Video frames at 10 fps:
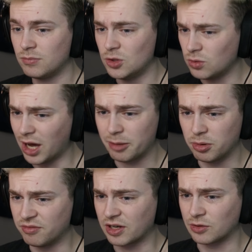You gotta
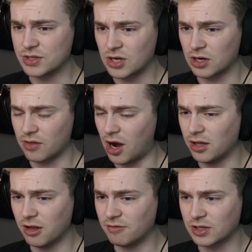put Victory Song in there.
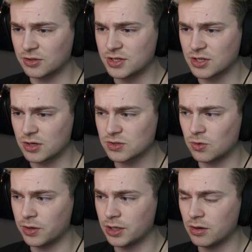I love Victory Song's
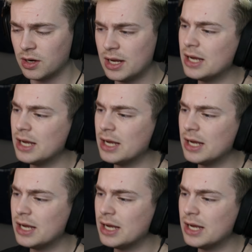choreo.